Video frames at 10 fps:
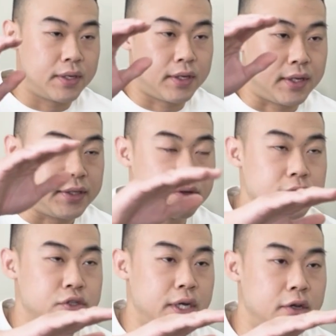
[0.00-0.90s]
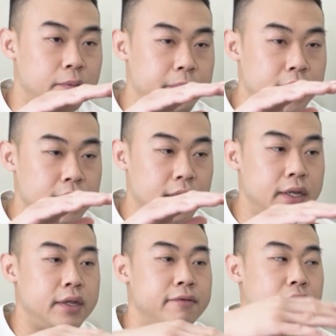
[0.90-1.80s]
he's going to try and compete
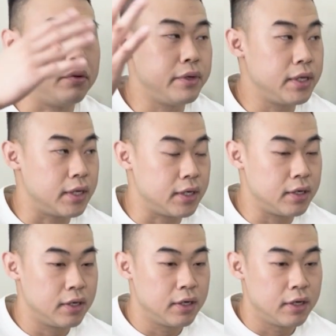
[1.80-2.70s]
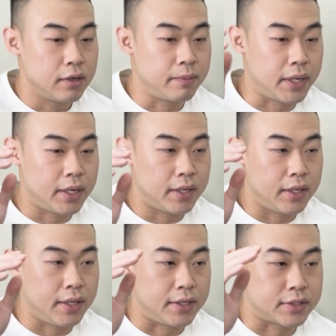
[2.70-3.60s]
again the following year, but
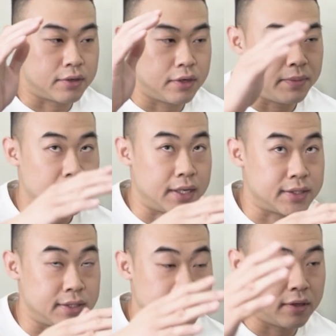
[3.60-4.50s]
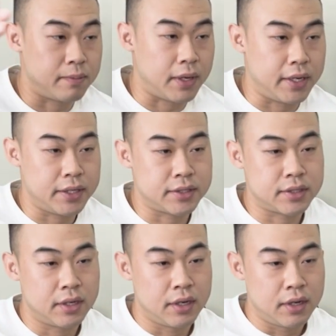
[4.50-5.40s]
he's going to be assisted by
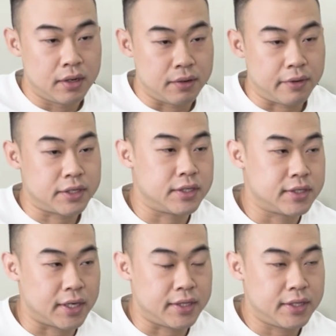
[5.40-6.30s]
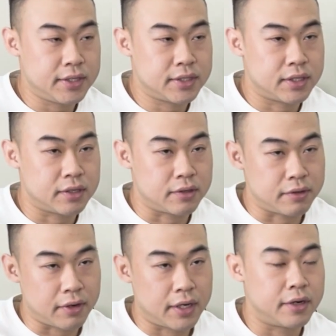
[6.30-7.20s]
this Russian scientist,
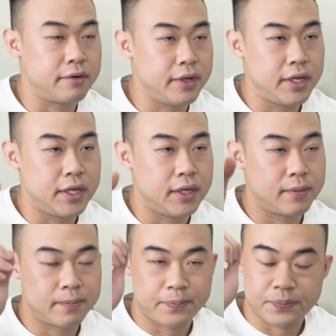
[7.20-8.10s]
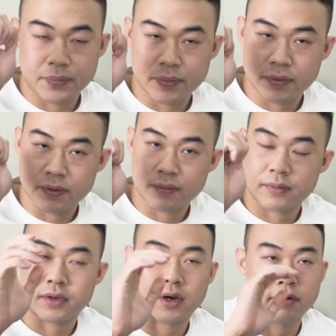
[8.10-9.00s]
Gregory,
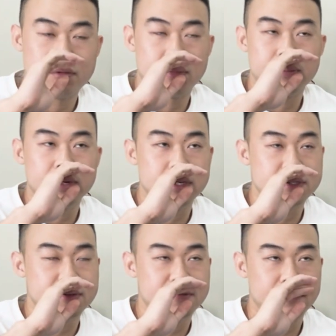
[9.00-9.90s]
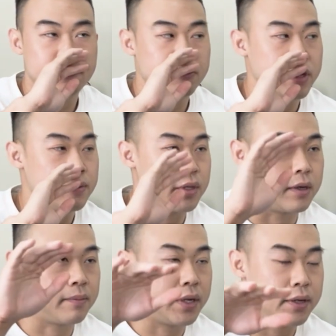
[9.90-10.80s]
can't remember his full
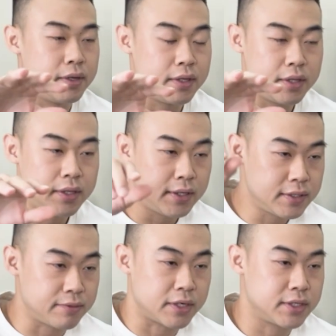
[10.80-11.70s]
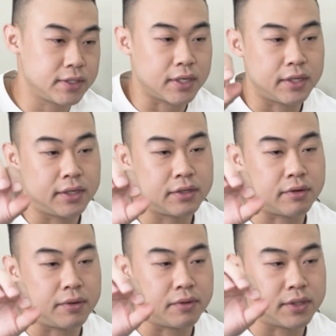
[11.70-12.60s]
name, but this Russian scientist,
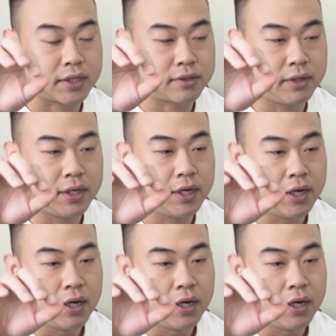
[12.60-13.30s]
right, was actually